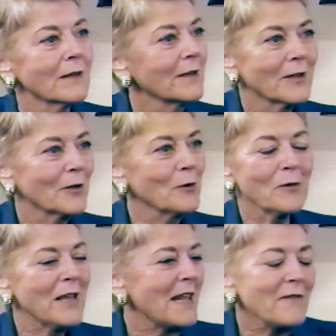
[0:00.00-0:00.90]
you know,
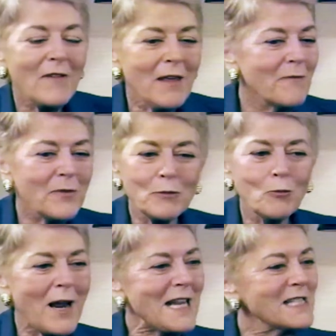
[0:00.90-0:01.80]
In, in
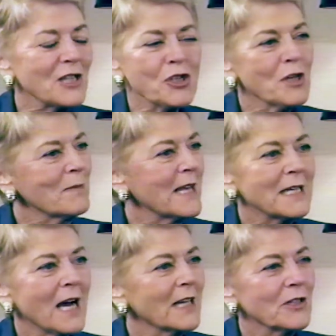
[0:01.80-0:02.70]
ways that she may
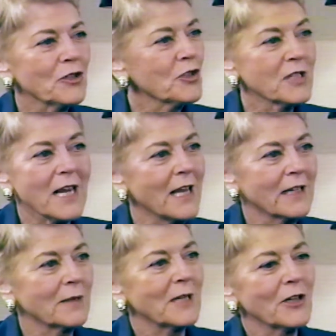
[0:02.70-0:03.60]
not
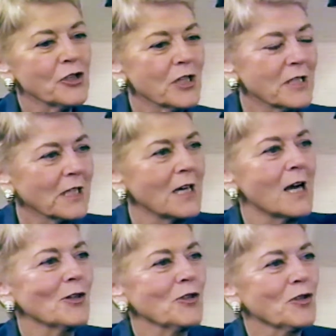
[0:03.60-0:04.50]
understand. I mean, here she is, a
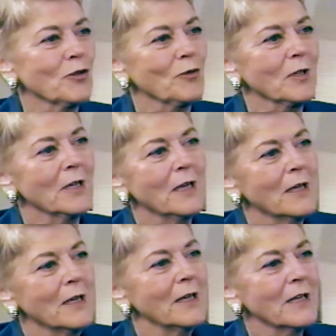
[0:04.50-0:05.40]
college student.
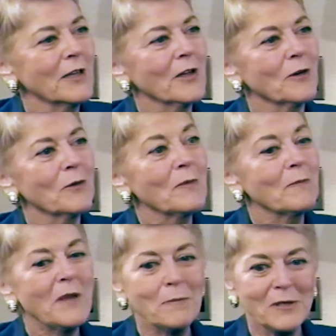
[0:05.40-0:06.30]
You know,
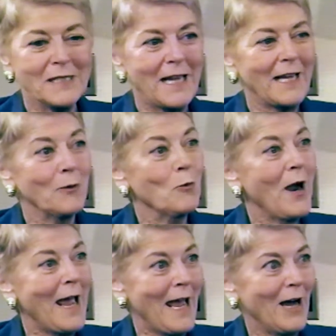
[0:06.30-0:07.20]
people saying,
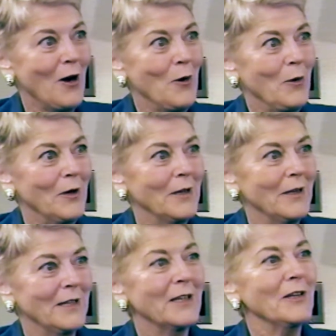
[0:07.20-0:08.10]
wow,
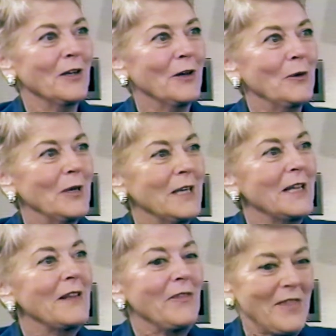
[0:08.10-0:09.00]
you know,
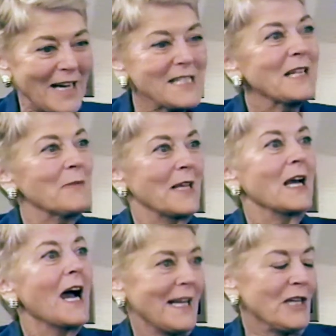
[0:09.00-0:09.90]
that's
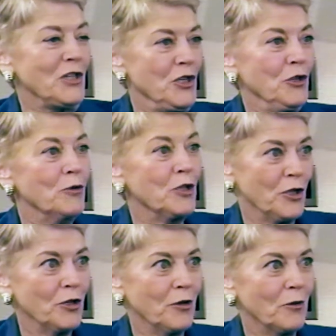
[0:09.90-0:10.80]
something I can do
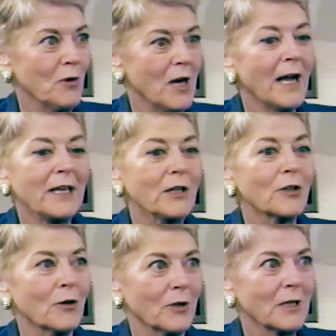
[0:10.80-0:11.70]
too. I can
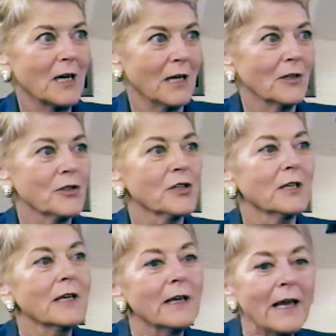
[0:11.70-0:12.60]
go to college.
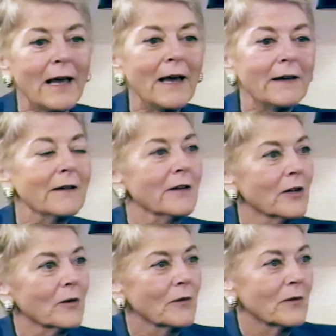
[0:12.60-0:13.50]
And, you
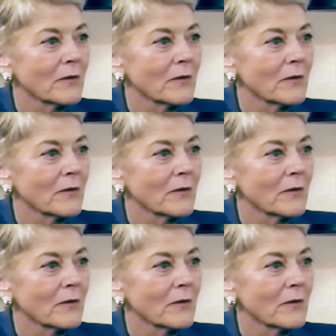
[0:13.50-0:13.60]
know,